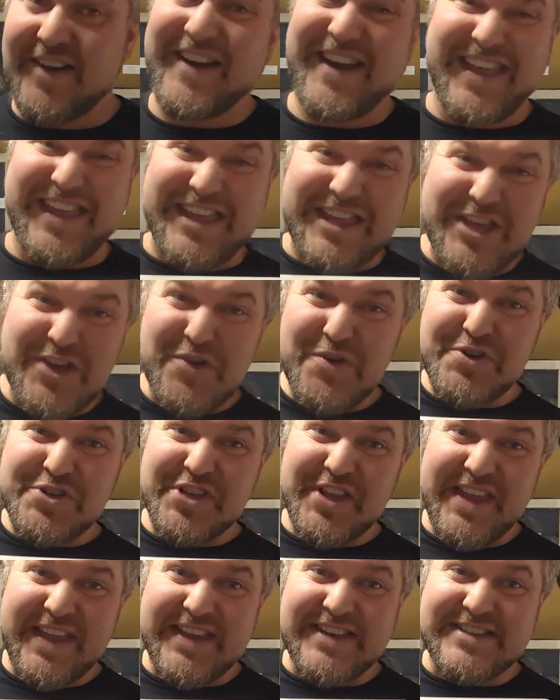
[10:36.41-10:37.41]
And it
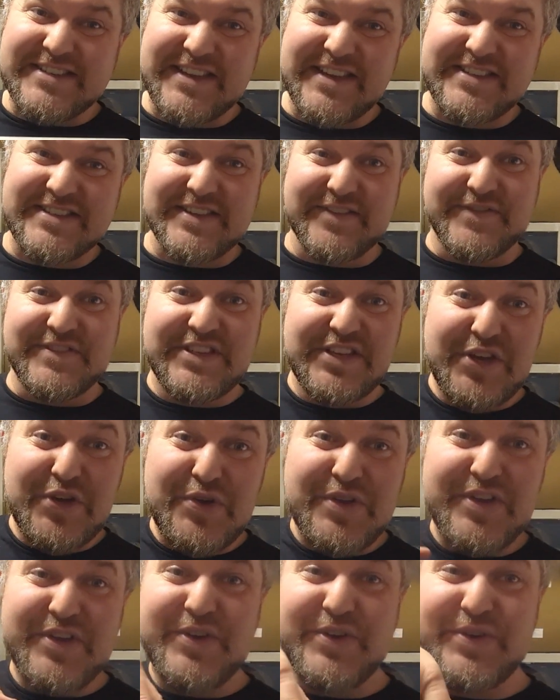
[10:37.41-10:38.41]
usually consists of two
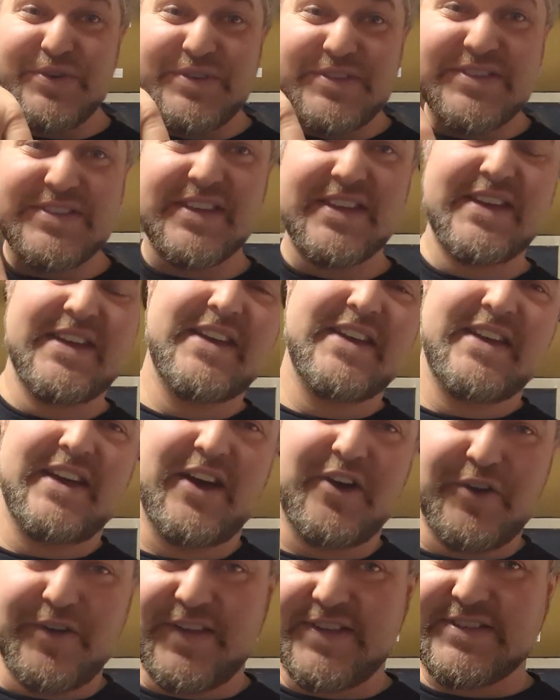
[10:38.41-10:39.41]
dudes,
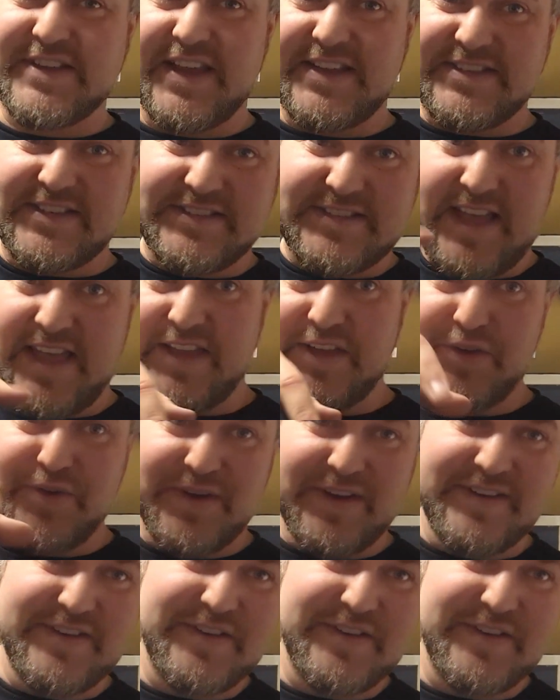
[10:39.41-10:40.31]
or in this case, a tengu and a